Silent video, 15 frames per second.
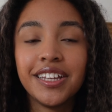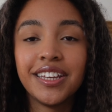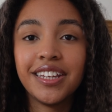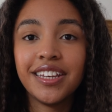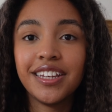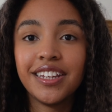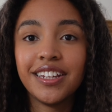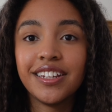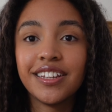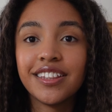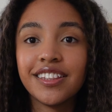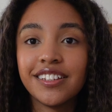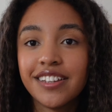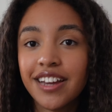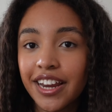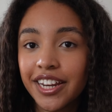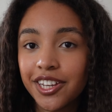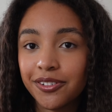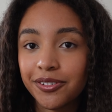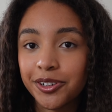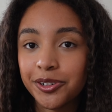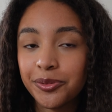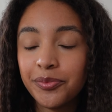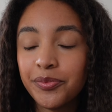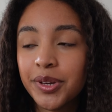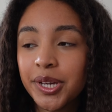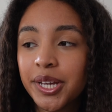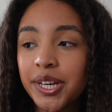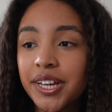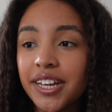in the dining room,
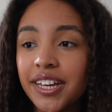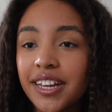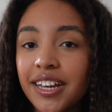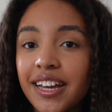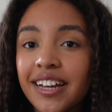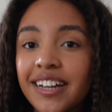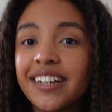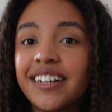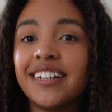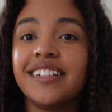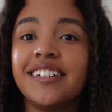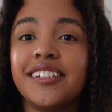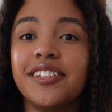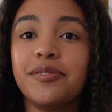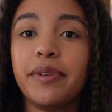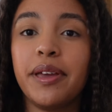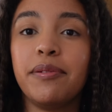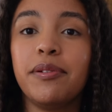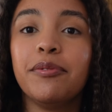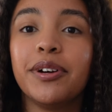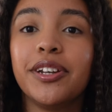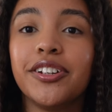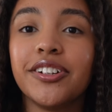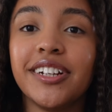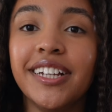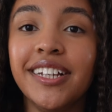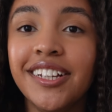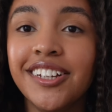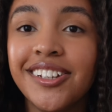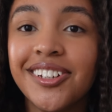and you may be
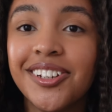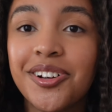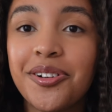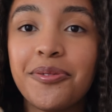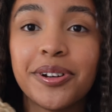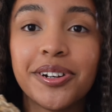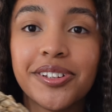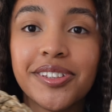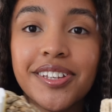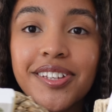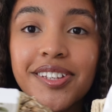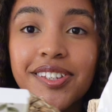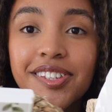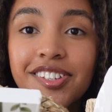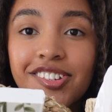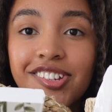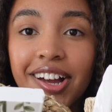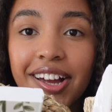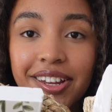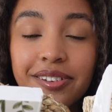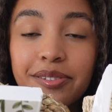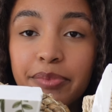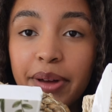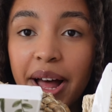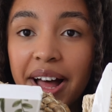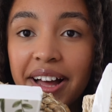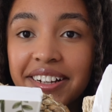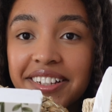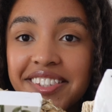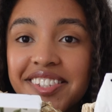wondering, what are these giant
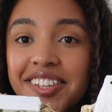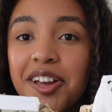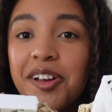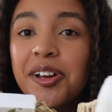bags?